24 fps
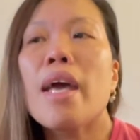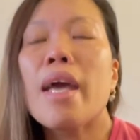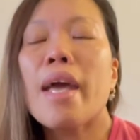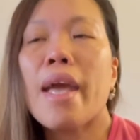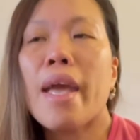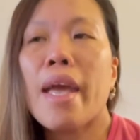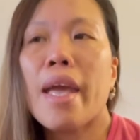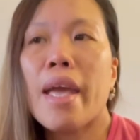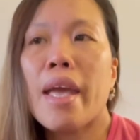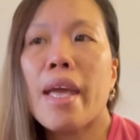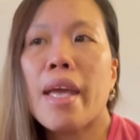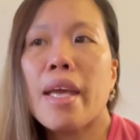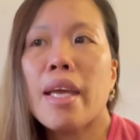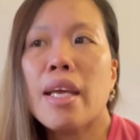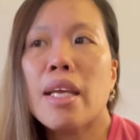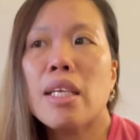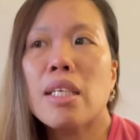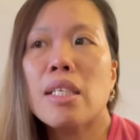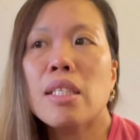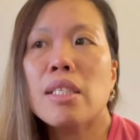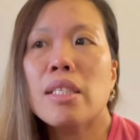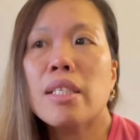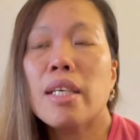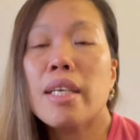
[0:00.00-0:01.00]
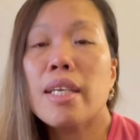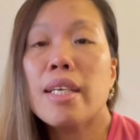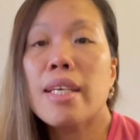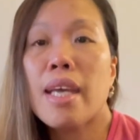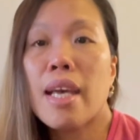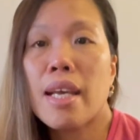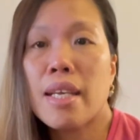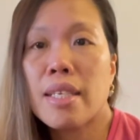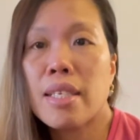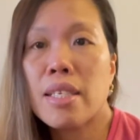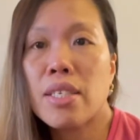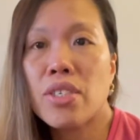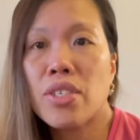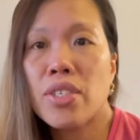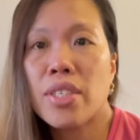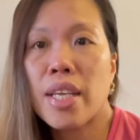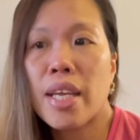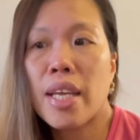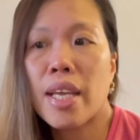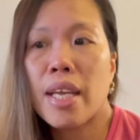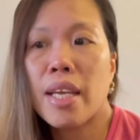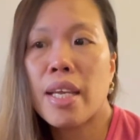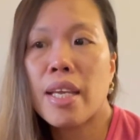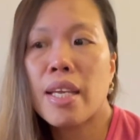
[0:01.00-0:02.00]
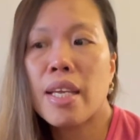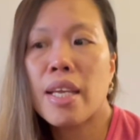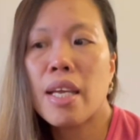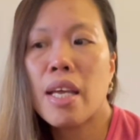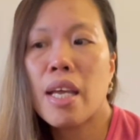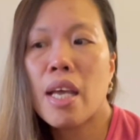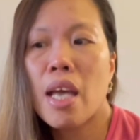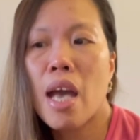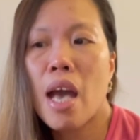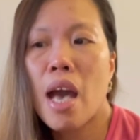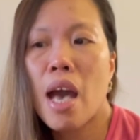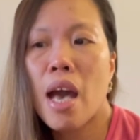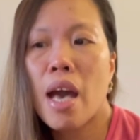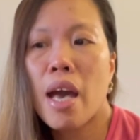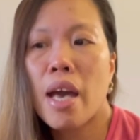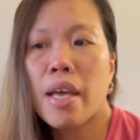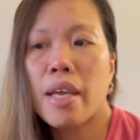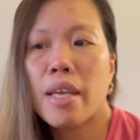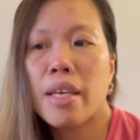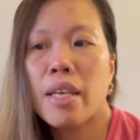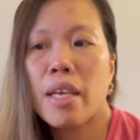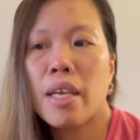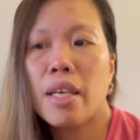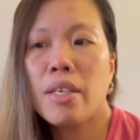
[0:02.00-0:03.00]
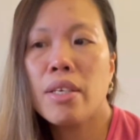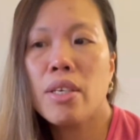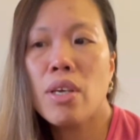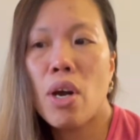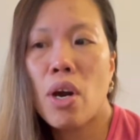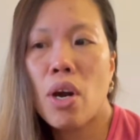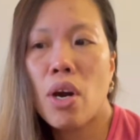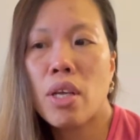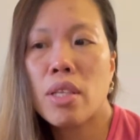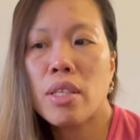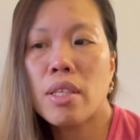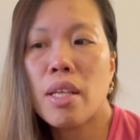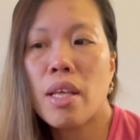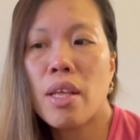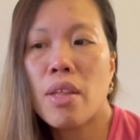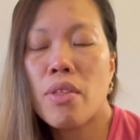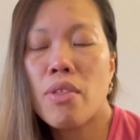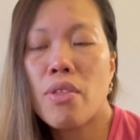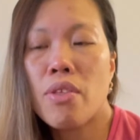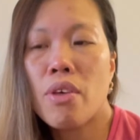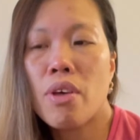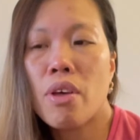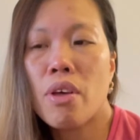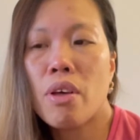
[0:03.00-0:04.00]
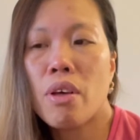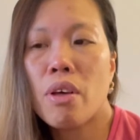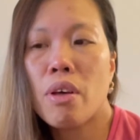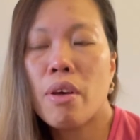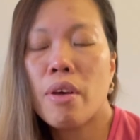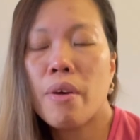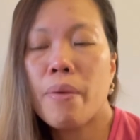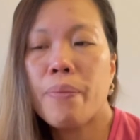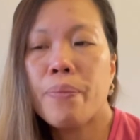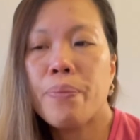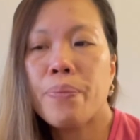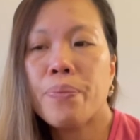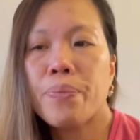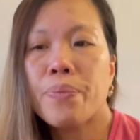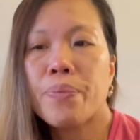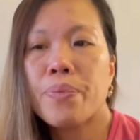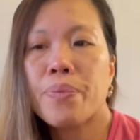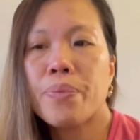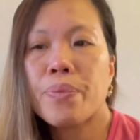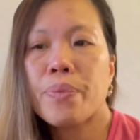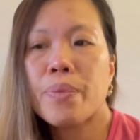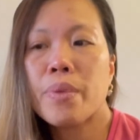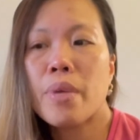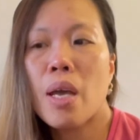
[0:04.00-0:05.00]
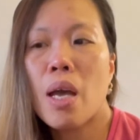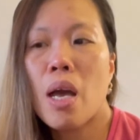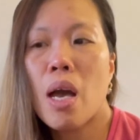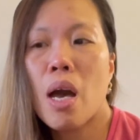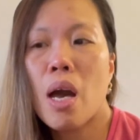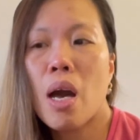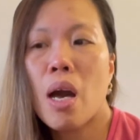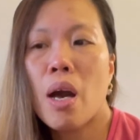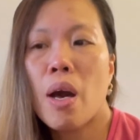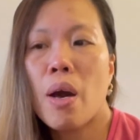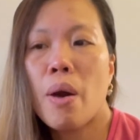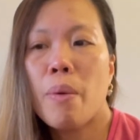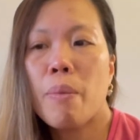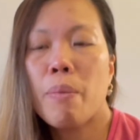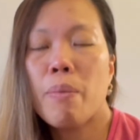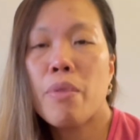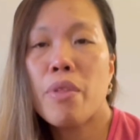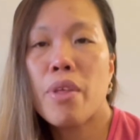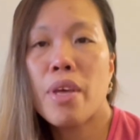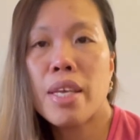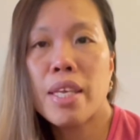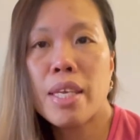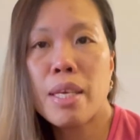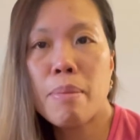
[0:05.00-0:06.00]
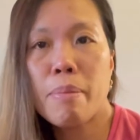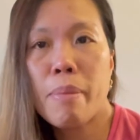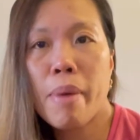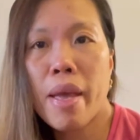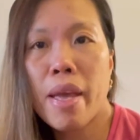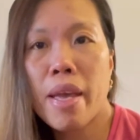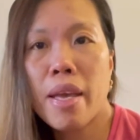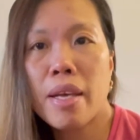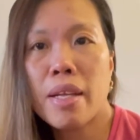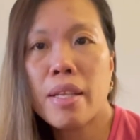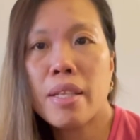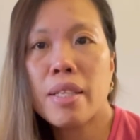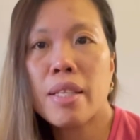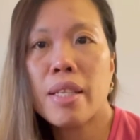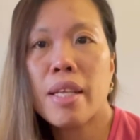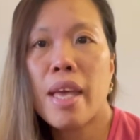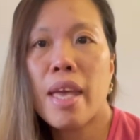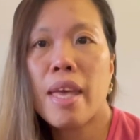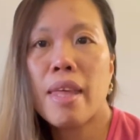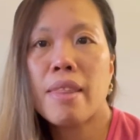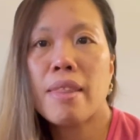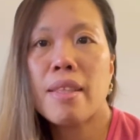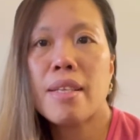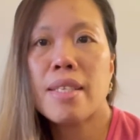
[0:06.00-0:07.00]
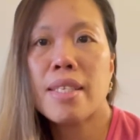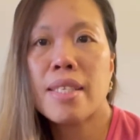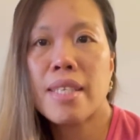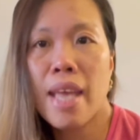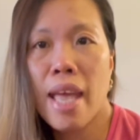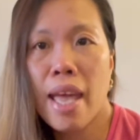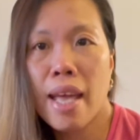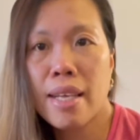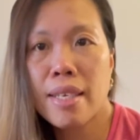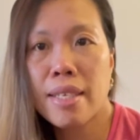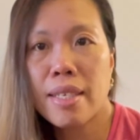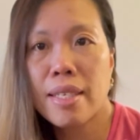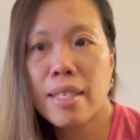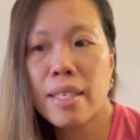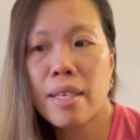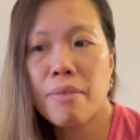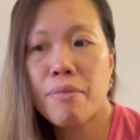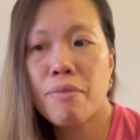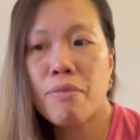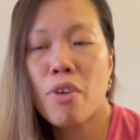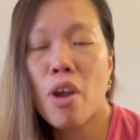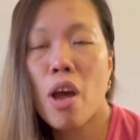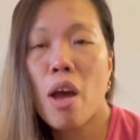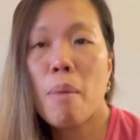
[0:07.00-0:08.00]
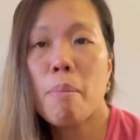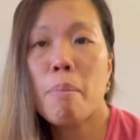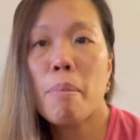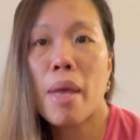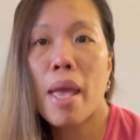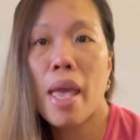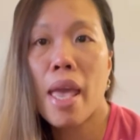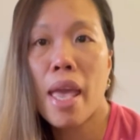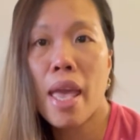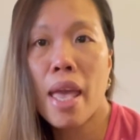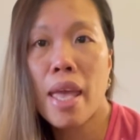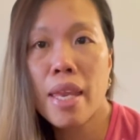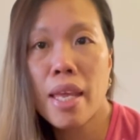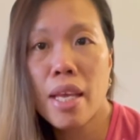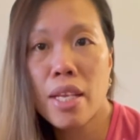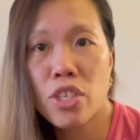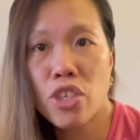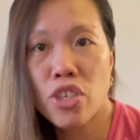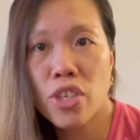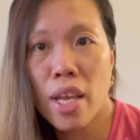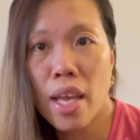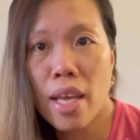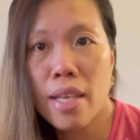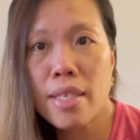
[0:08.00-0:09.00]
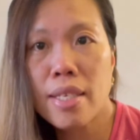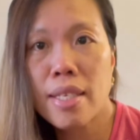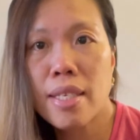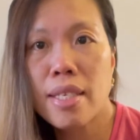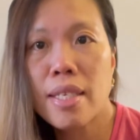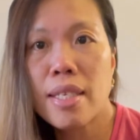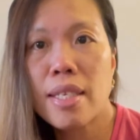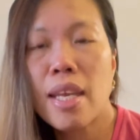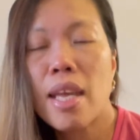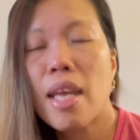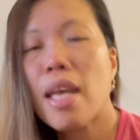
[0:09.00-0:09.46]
and yesterday I got the um, the email and the text from NHS